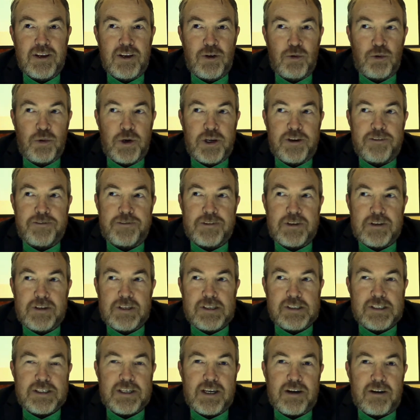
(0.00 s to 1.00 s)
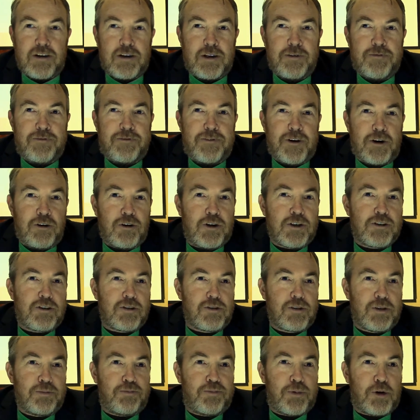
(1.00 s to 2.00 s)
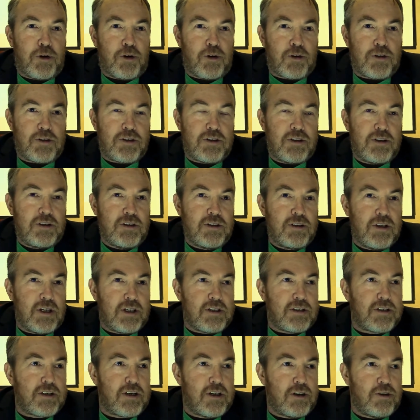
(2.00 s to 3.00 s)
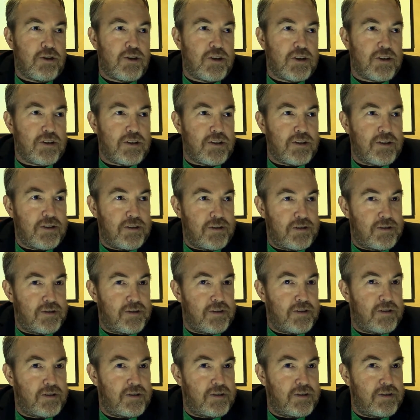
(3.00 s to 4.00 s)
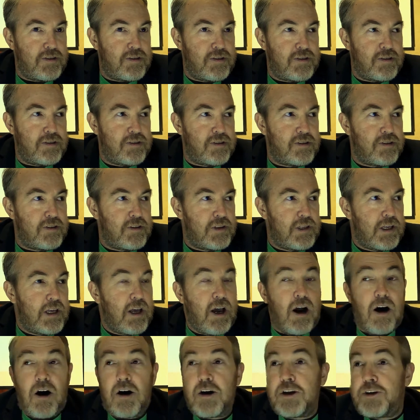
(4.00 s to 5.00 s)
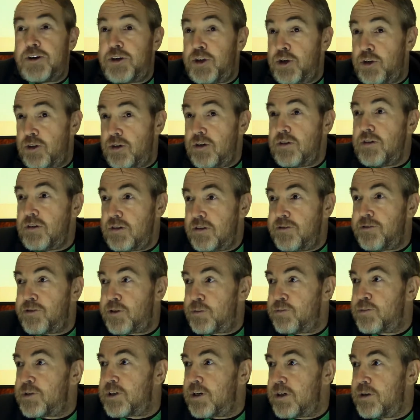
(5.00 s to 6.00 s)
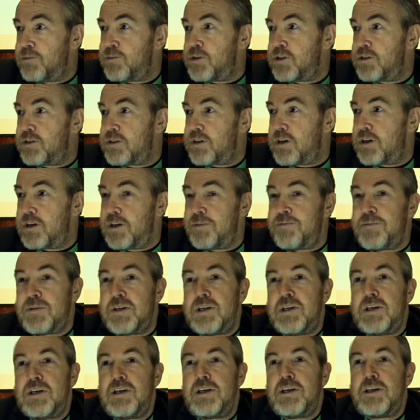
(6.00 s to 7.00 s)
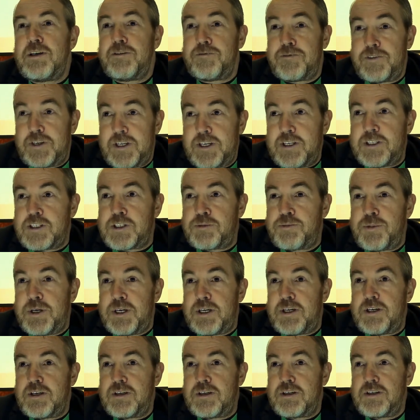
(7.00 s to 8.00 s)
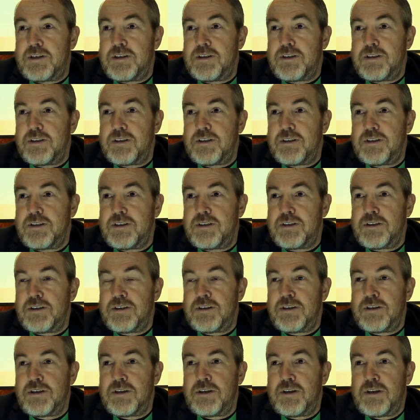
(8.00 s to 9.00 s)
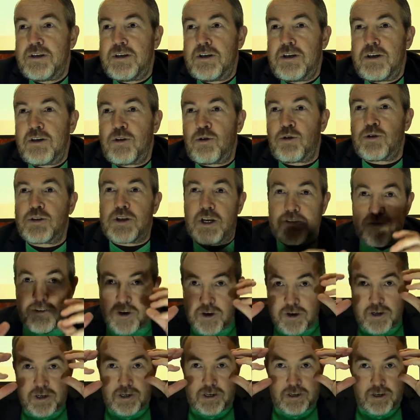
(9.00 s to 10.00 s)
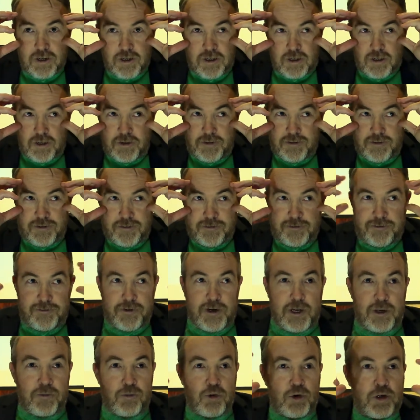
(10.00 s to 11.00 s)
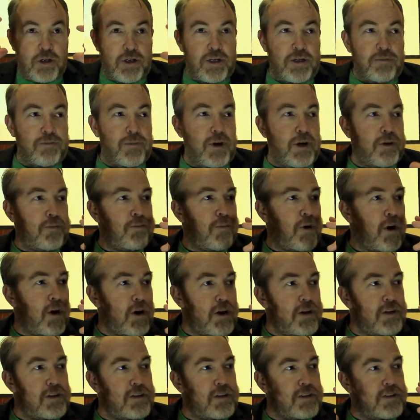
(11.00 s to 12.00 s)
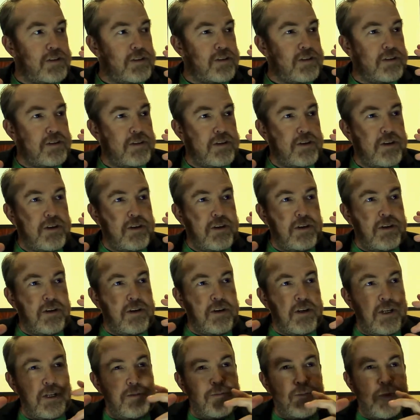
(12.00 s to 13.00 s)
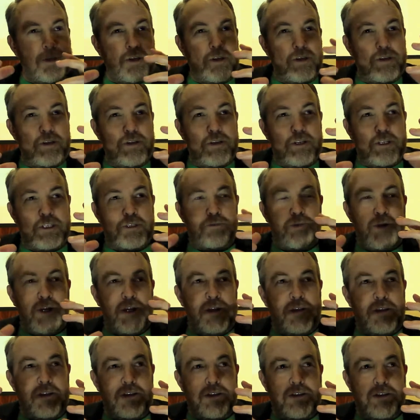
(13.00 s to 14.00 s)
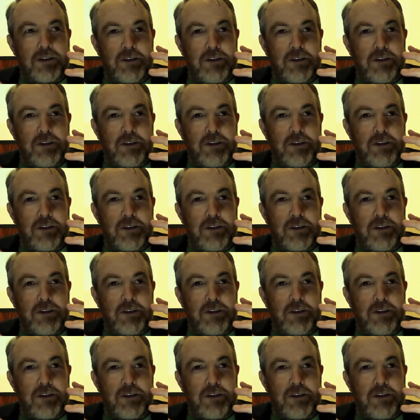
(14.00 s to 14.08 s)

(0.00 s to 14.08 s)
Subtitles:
We seldom focus on the past as coaches. I do from time to time, if needs be, because I've got a little framework in my mind. Let me explain this